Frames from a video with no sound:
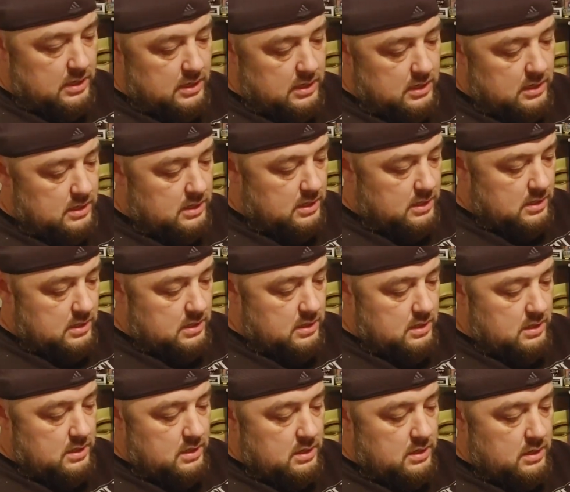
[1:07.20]

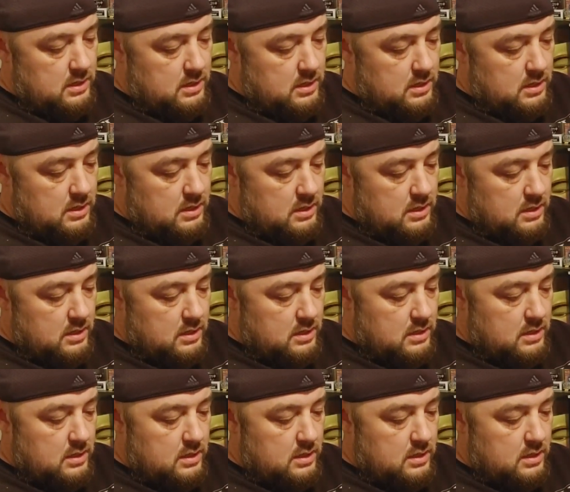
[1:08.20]
(no one is talking)